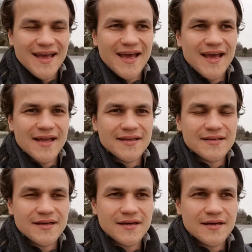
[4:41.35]

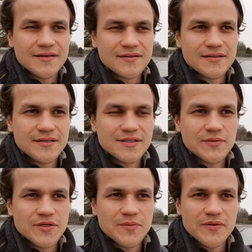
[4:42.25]
and
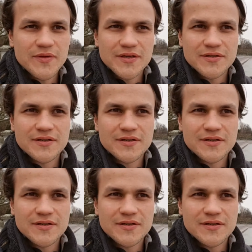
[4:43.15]
switch between